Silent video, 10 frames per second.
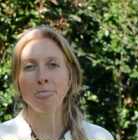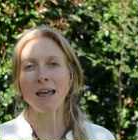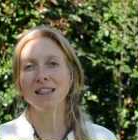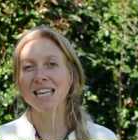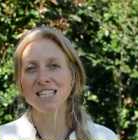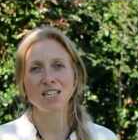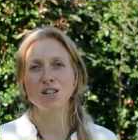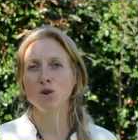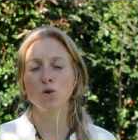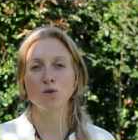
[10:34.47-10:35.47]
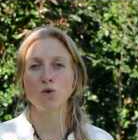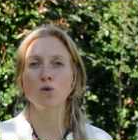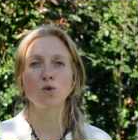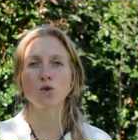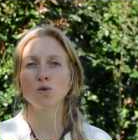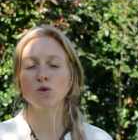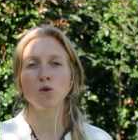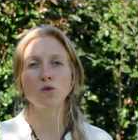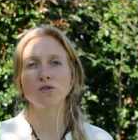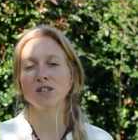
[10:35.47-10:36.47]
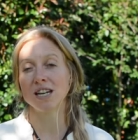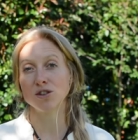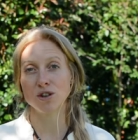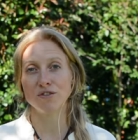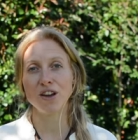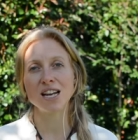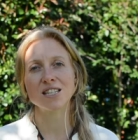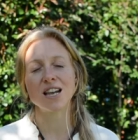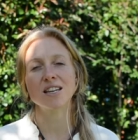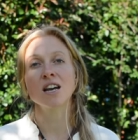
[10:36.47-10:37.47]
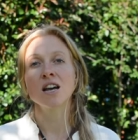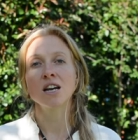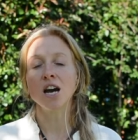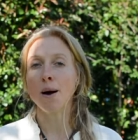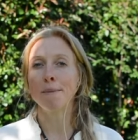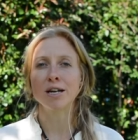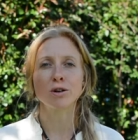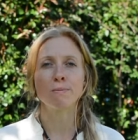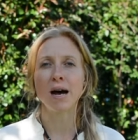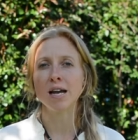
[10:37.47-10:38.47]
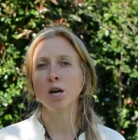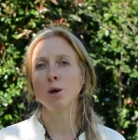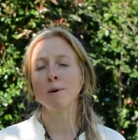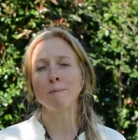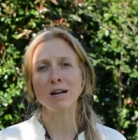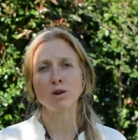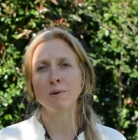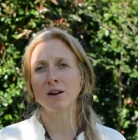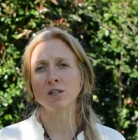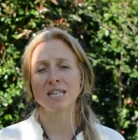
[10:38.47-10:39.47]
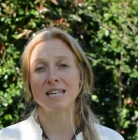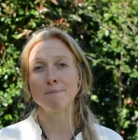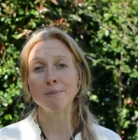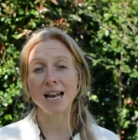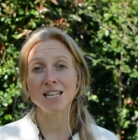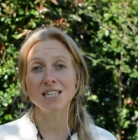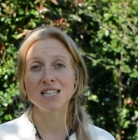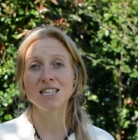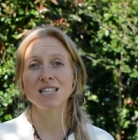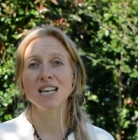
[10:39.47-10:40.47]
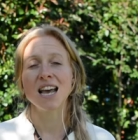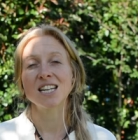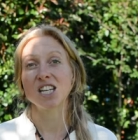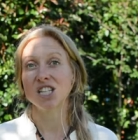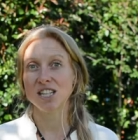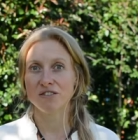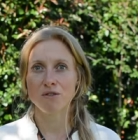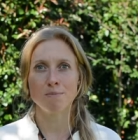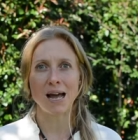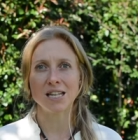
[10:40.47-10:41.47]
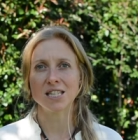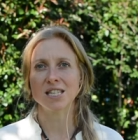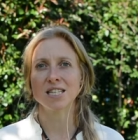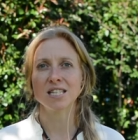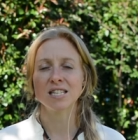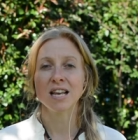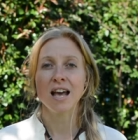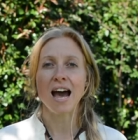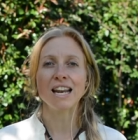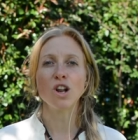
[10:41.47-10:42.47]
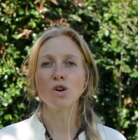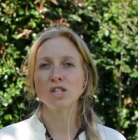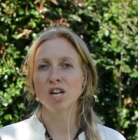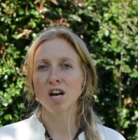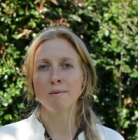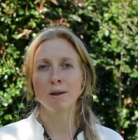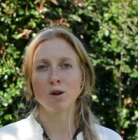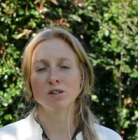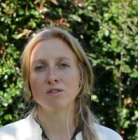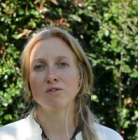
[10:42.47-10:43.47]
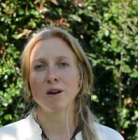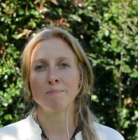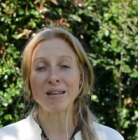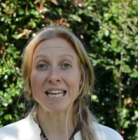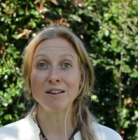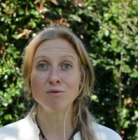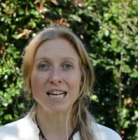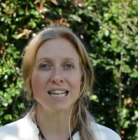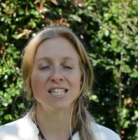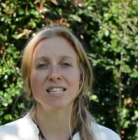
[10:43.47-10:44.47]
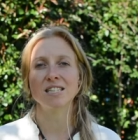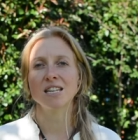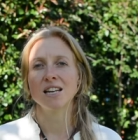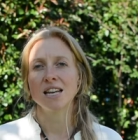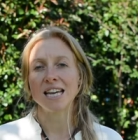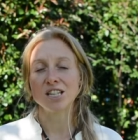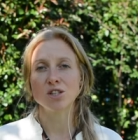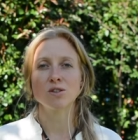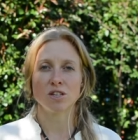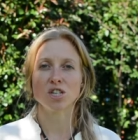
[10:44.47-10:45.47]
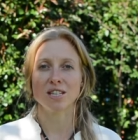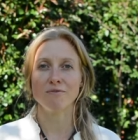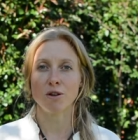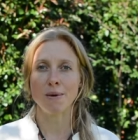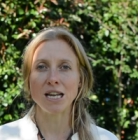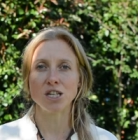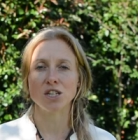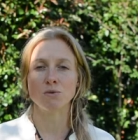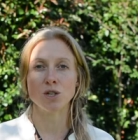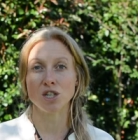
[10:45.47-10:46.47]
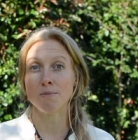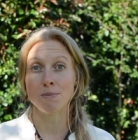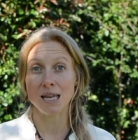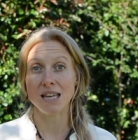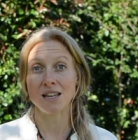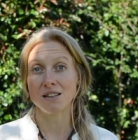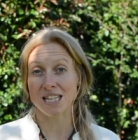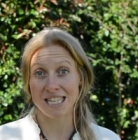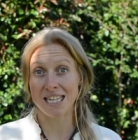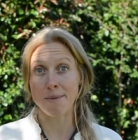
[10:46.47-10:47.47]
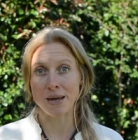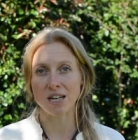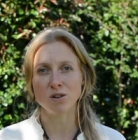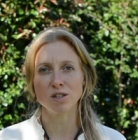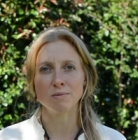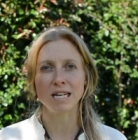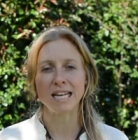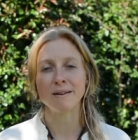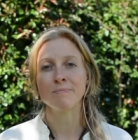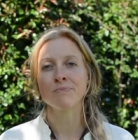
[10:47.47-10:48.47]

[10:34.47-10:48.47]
And this can cause all t- sorts of secondary effects like gut microbiome and microbiota imbalances, digestive imbalances, and long-term a lot of um, heat-related issues such as inflammation, which can be systemic ultimately.